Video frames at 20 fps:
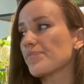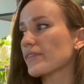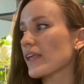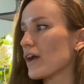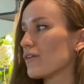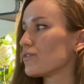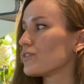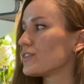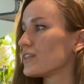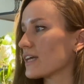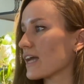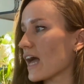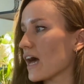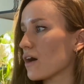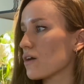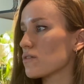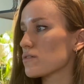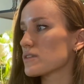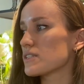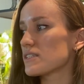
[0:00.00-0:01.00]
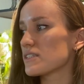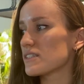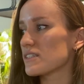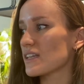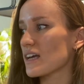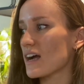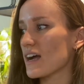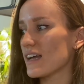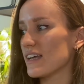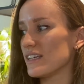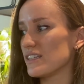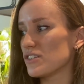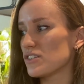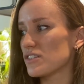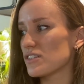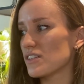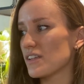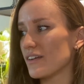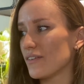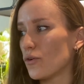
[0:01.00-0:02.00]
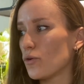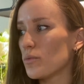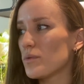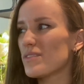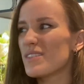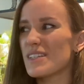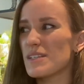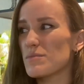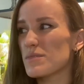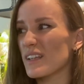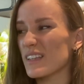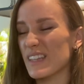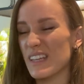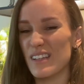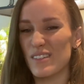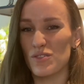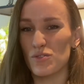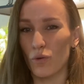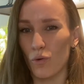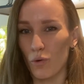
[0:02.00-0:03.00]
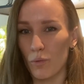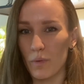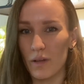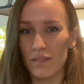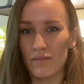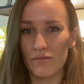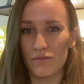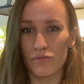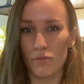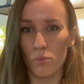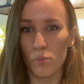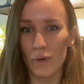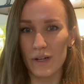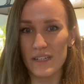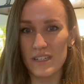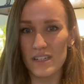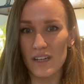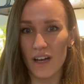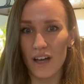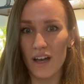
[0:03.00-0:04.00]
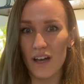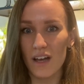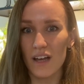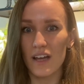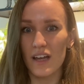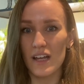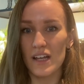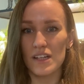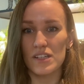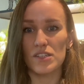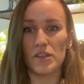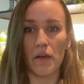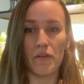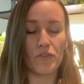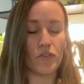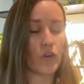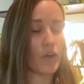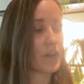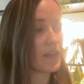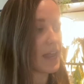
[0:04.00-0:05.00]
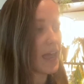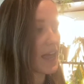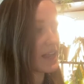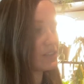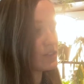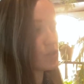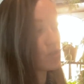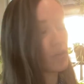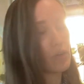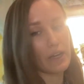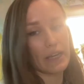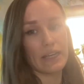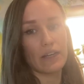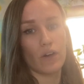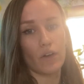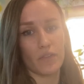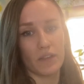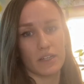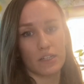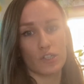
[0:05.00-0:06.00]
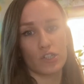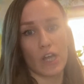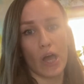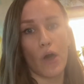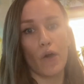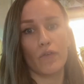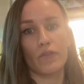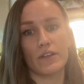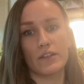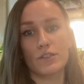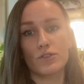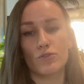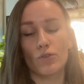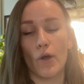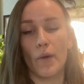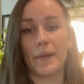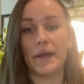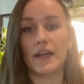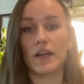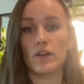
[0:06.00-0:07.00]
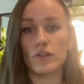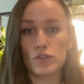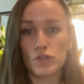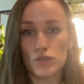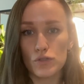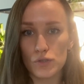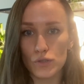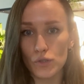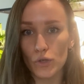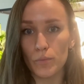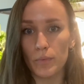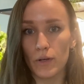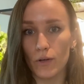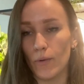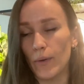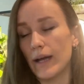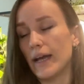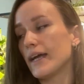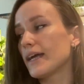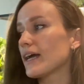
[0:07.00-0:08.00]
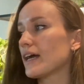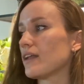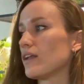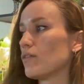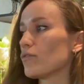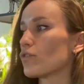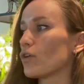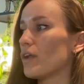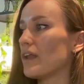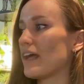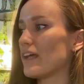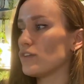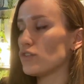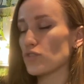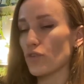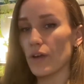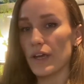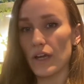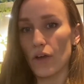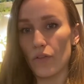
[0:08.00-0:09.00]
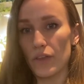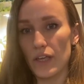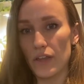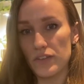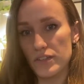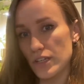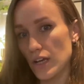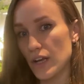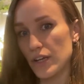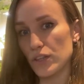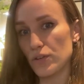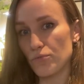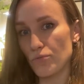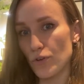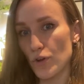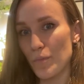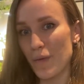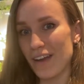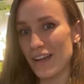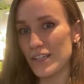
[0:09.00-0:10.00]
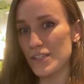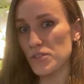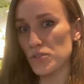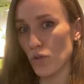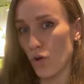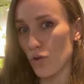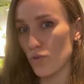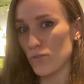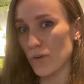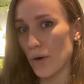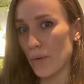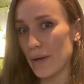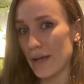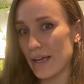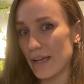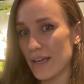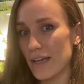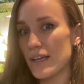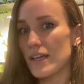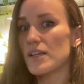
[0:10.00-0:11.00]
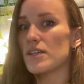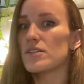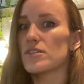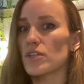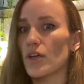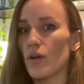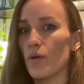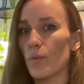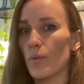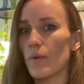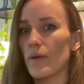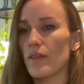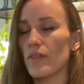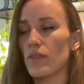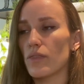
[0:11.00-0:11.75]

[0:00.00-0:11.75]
Everything else it almost seems like they're dormant from winter. So I've got an enjoy on this shelf, is growing super quick, and then I've got an enjoy on the other side of the room and it's not growing. So